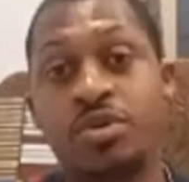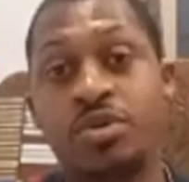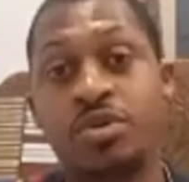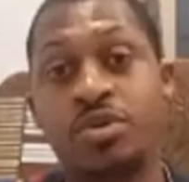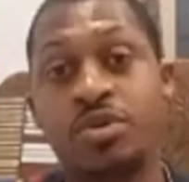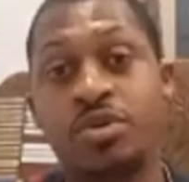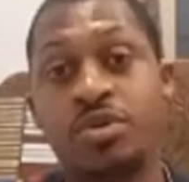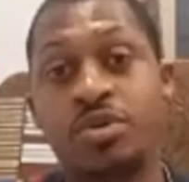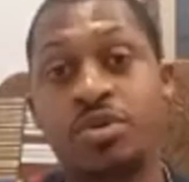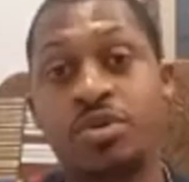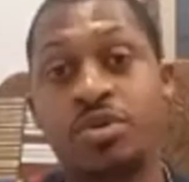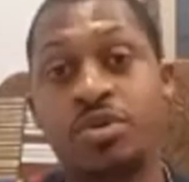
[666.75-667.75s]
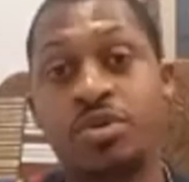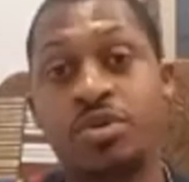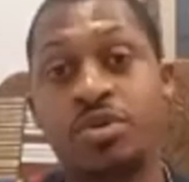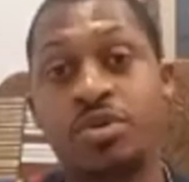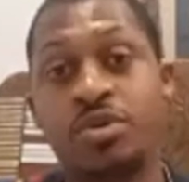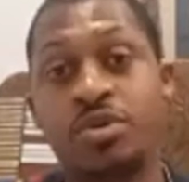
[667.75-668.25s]
on how to
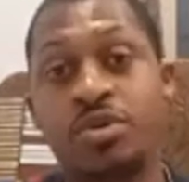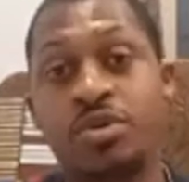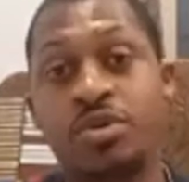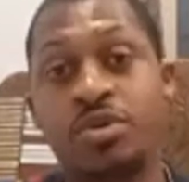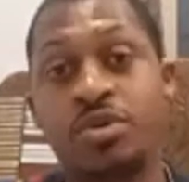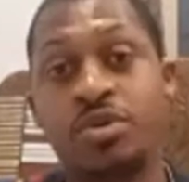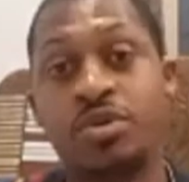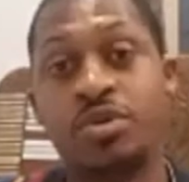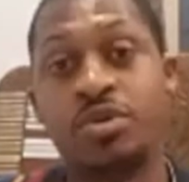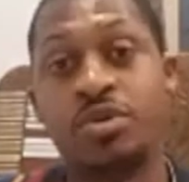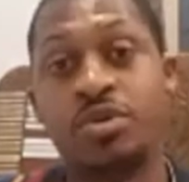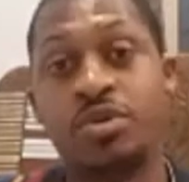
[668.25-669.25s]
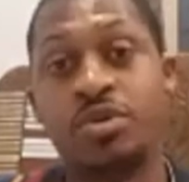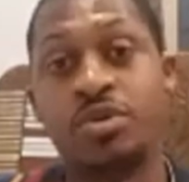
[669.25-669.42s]
engage us as students.